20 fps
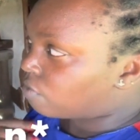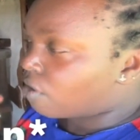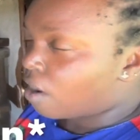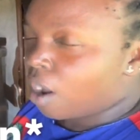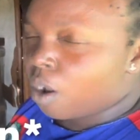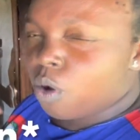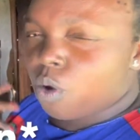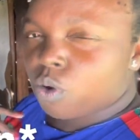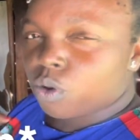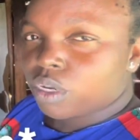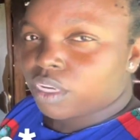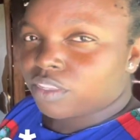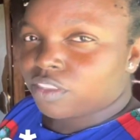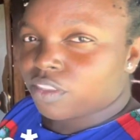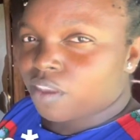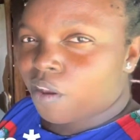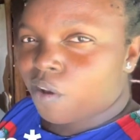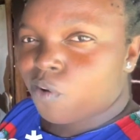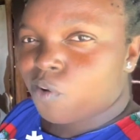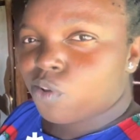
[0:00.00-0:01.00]
for our own
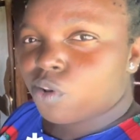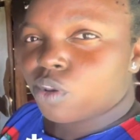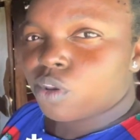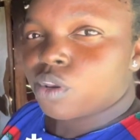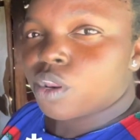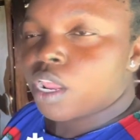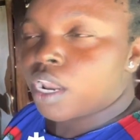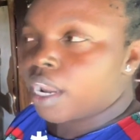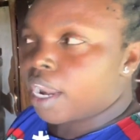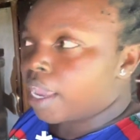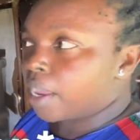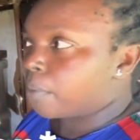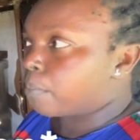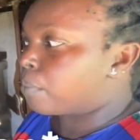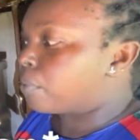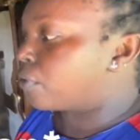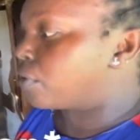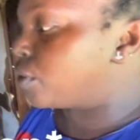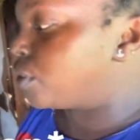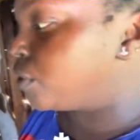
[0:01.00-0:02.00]
it's our own like
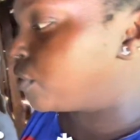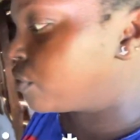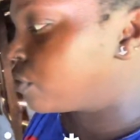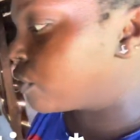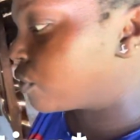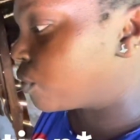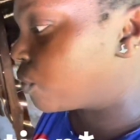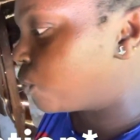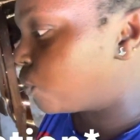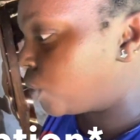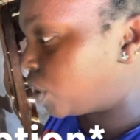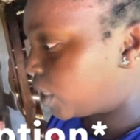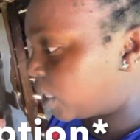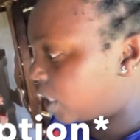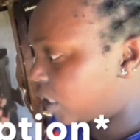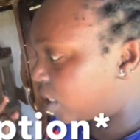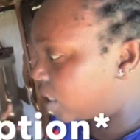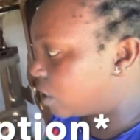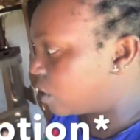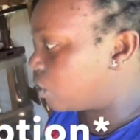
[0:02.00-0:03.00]
produce
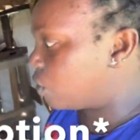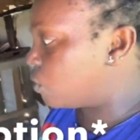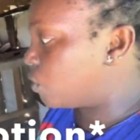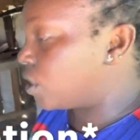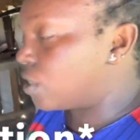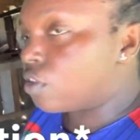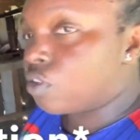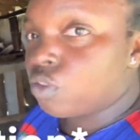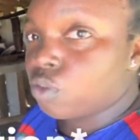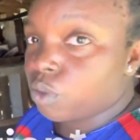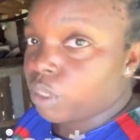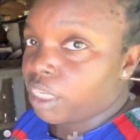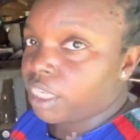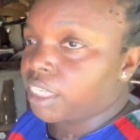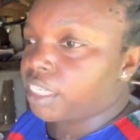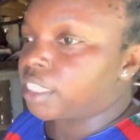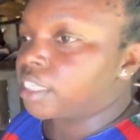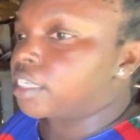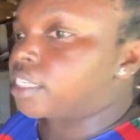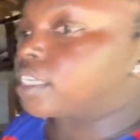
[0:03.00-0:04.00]
we do it to
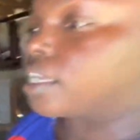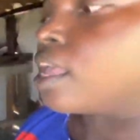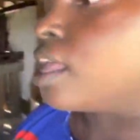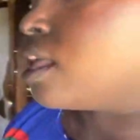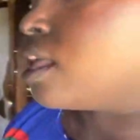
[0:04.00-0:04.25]
eat it